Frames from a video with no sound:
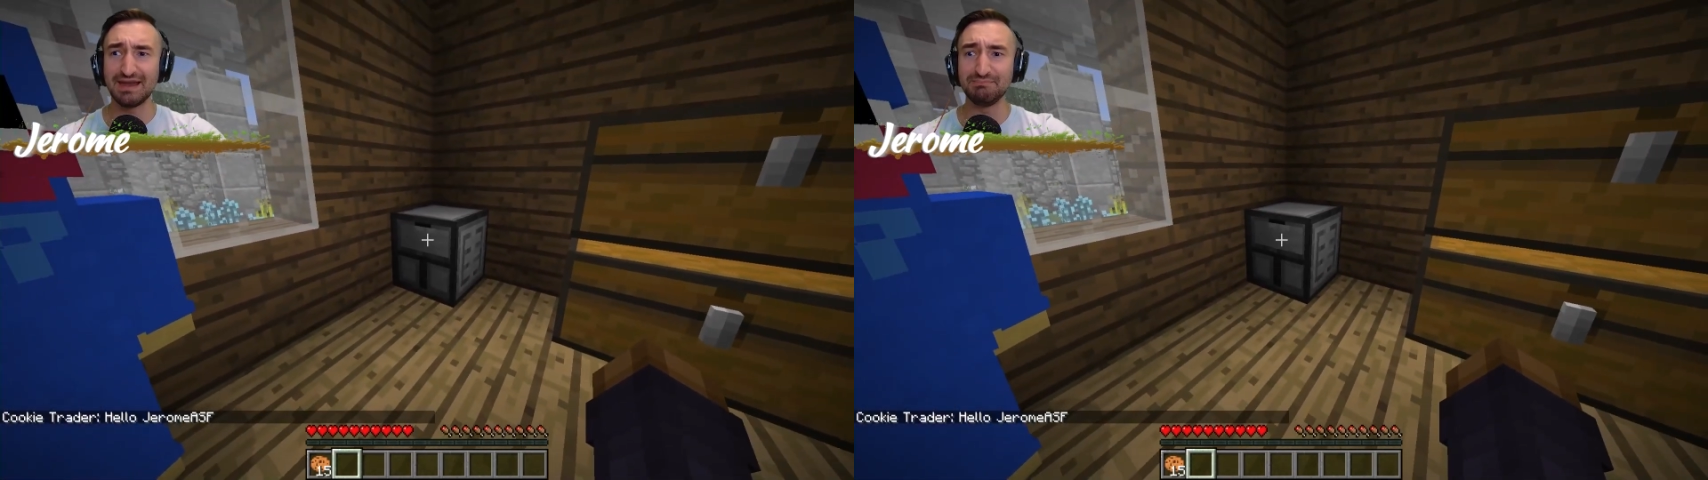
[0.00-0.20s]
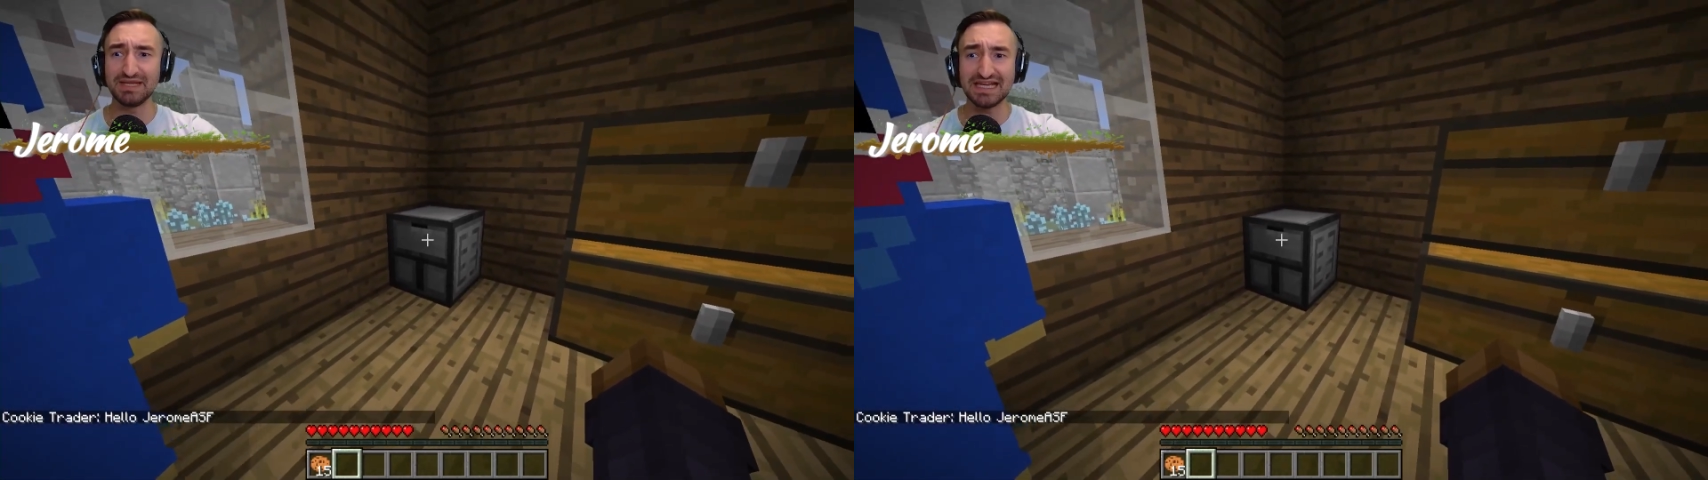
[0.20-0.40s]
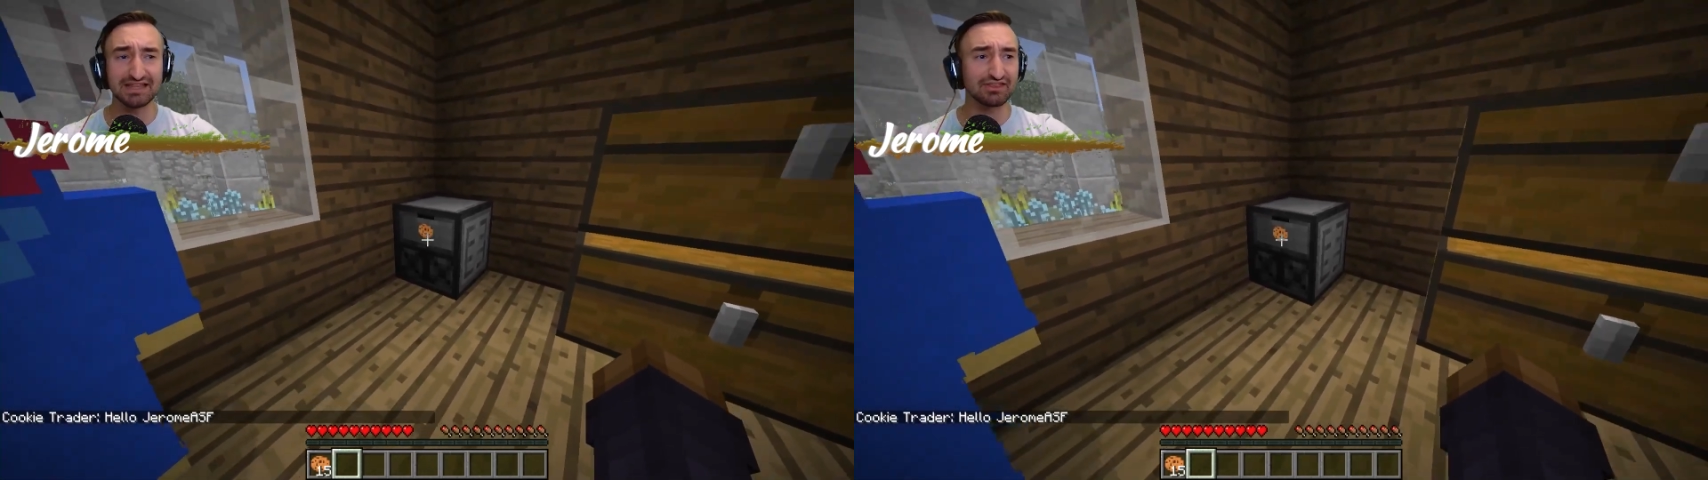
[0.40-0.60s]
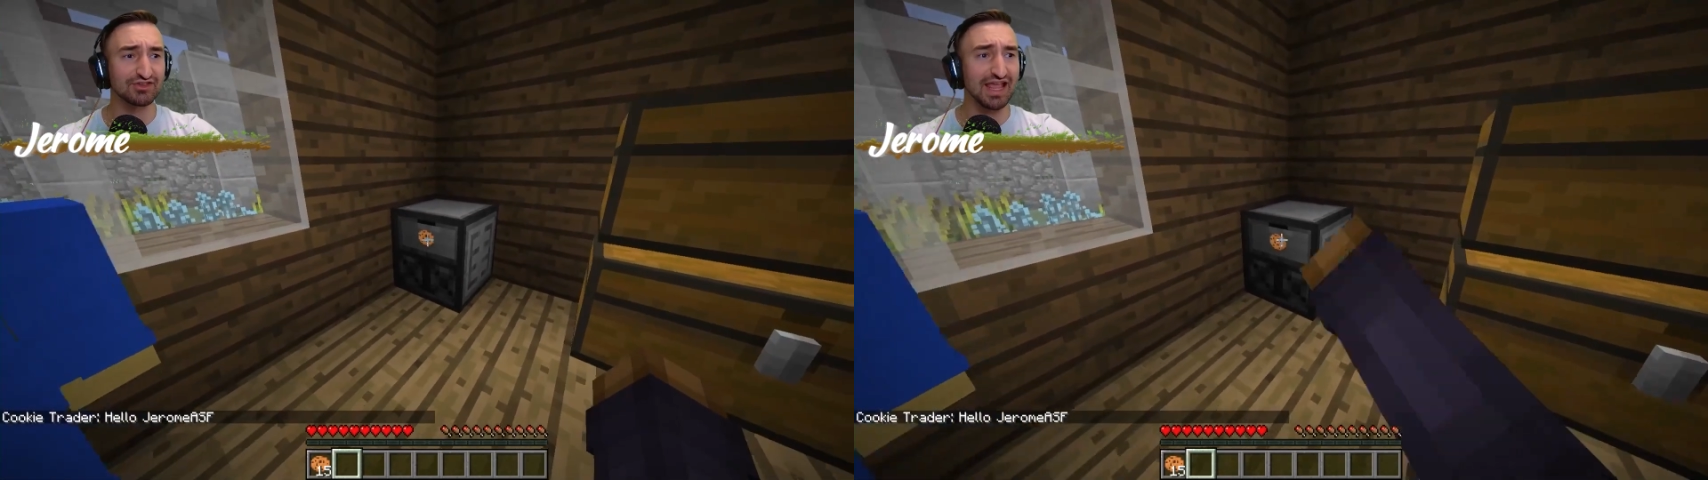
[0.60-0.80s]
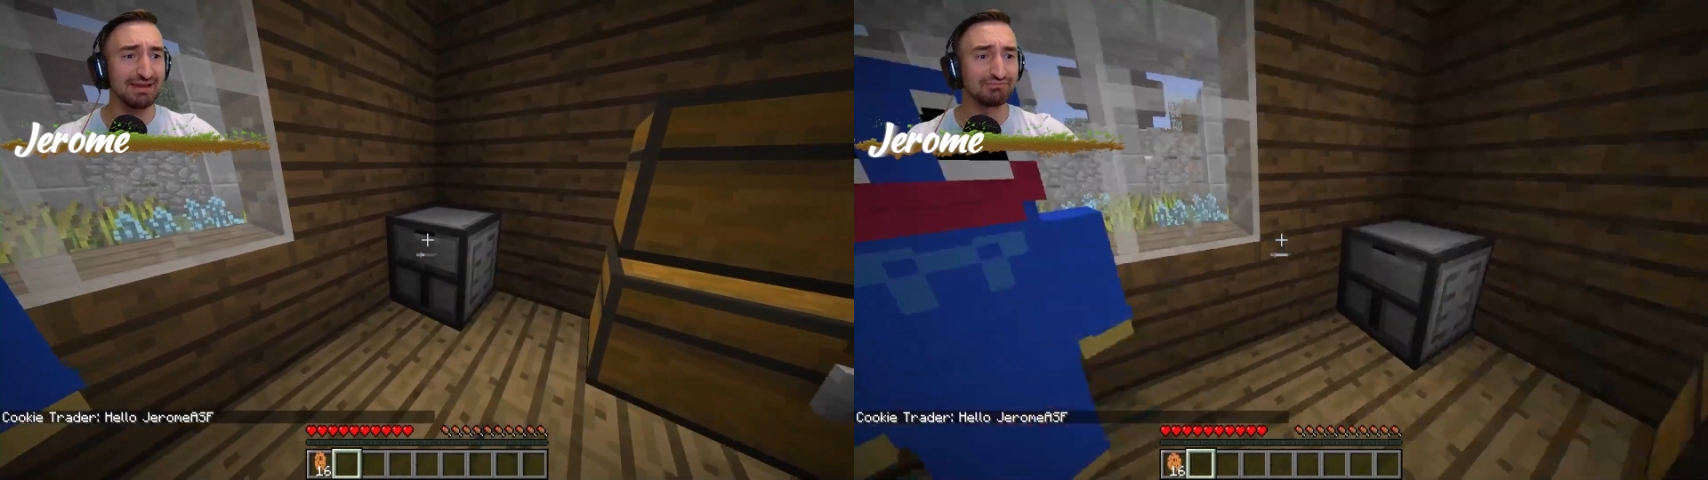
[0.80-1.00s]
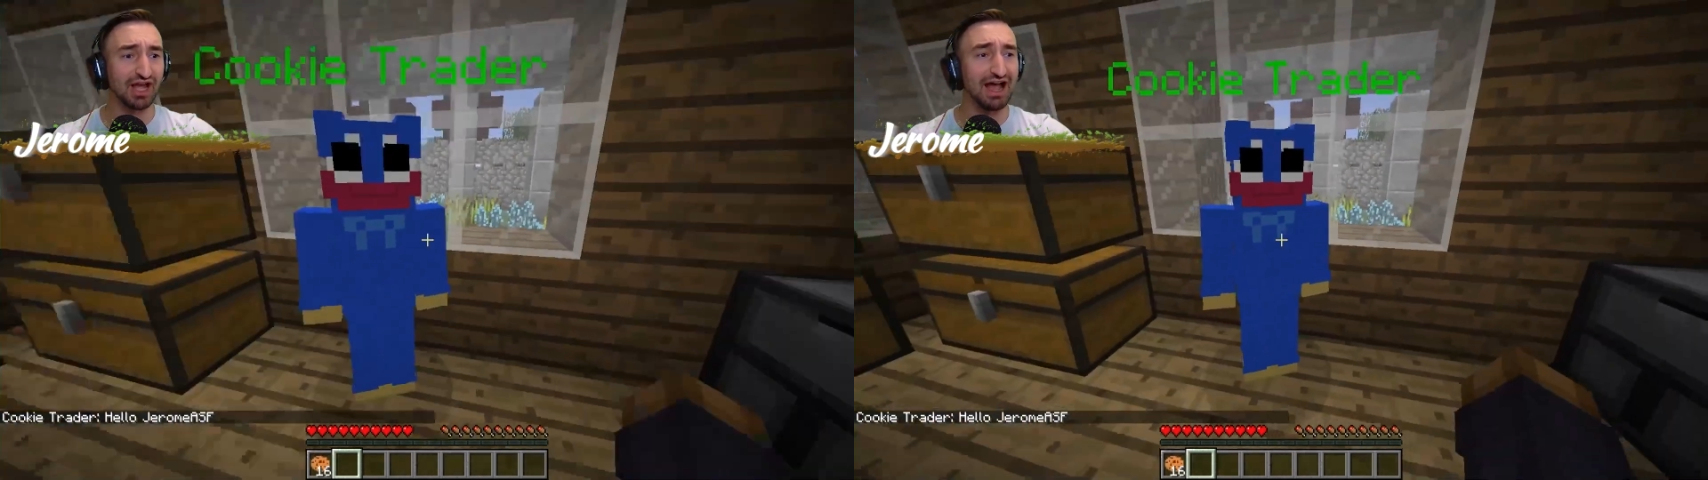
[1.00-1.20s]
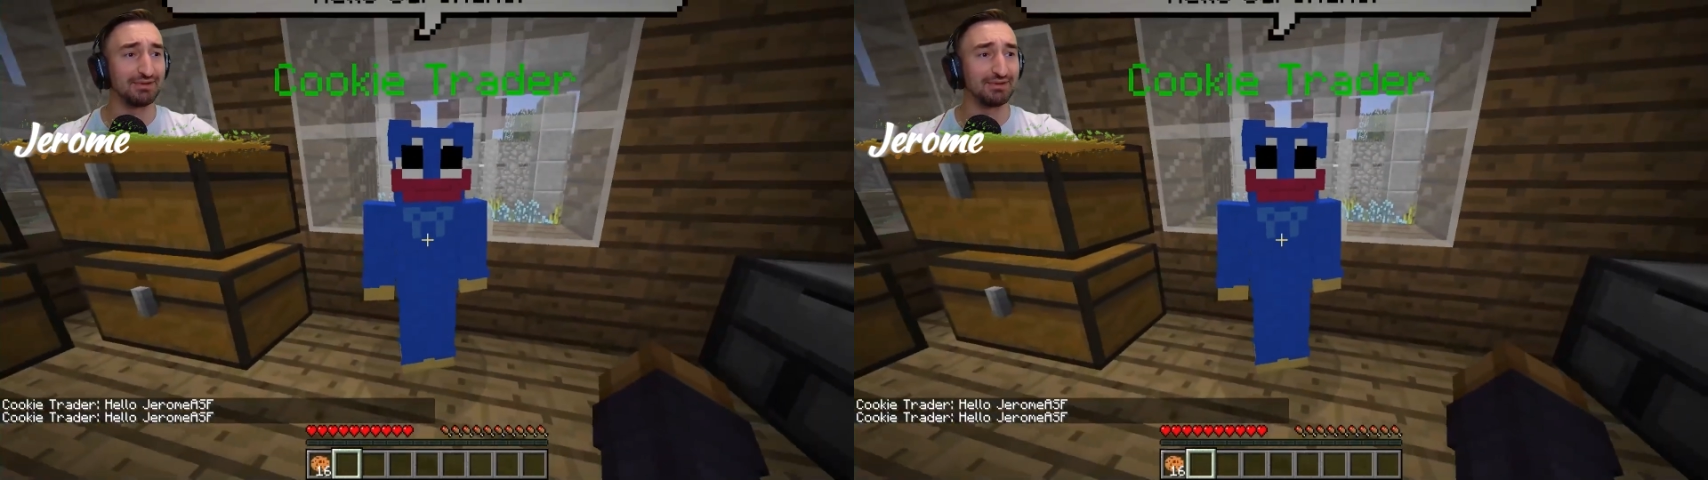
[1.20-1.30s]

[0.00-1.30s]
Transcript: then mean at the same time.